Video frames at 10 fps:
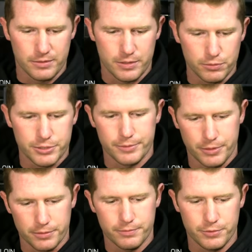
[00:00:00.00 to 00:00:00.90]
coach is
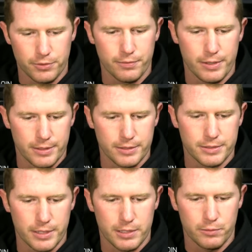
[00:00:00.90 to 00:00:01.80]
doing the right thing,
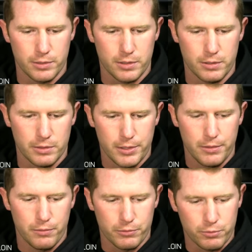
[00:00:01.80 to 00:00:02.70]
sticking with
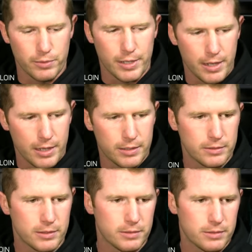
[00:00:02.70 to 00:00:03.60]
what we had,
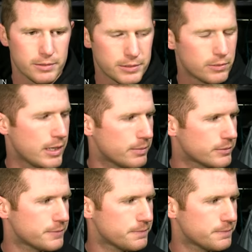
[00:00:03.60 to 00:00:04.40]
and see what happens.